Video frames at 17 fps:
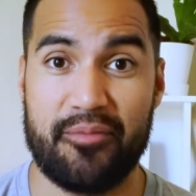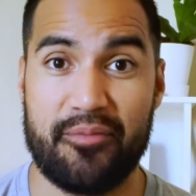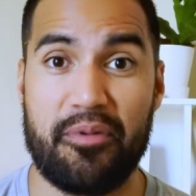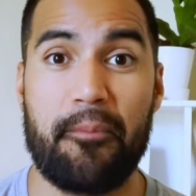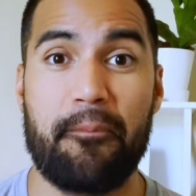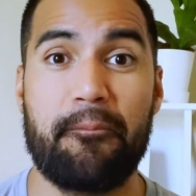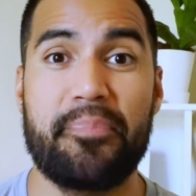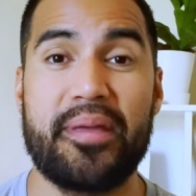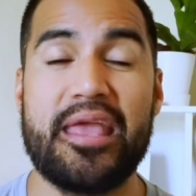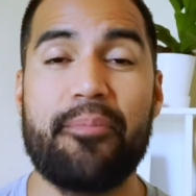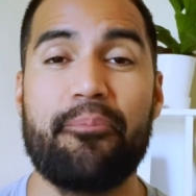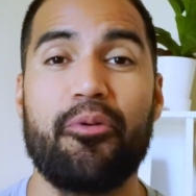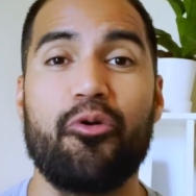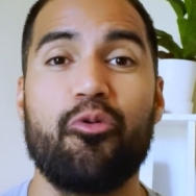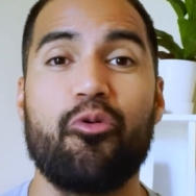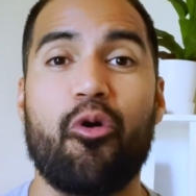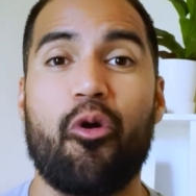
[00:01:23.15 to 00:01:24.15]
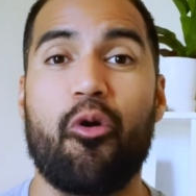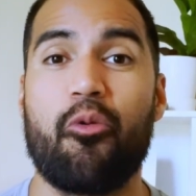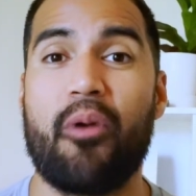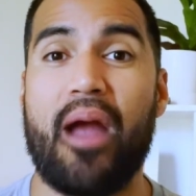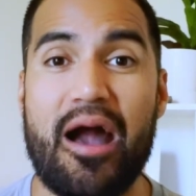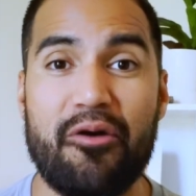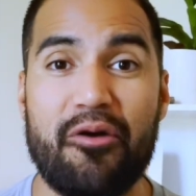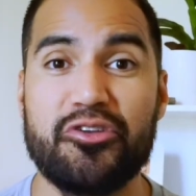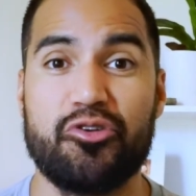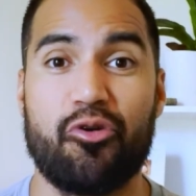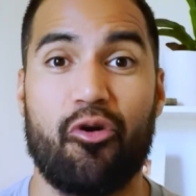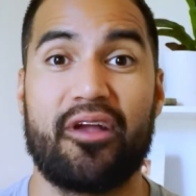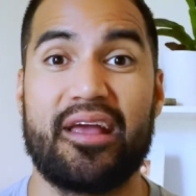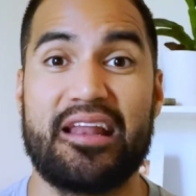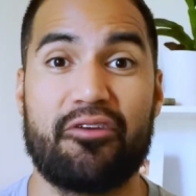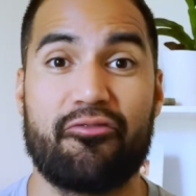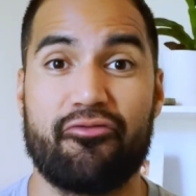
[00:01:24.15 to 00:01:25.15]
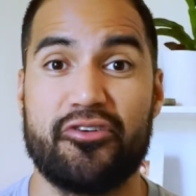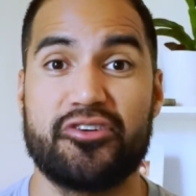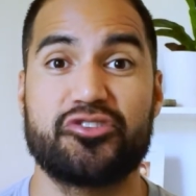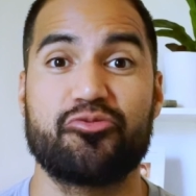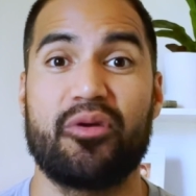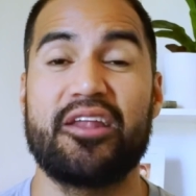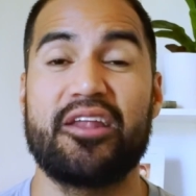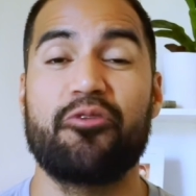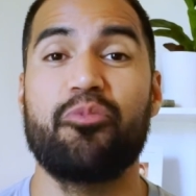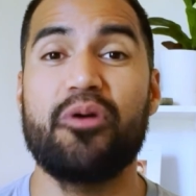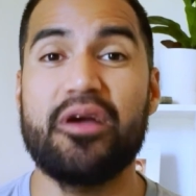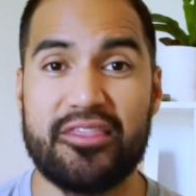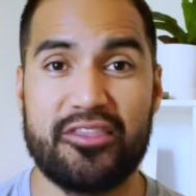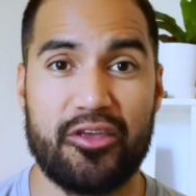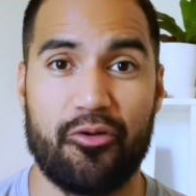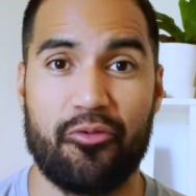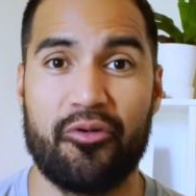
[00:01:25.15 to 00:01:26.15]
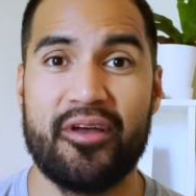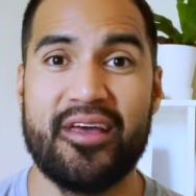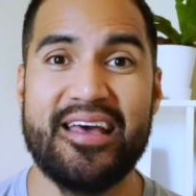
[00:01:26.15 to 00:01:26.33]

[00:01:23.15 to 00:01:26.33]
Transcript: but people who are around you are getting frustrated with you,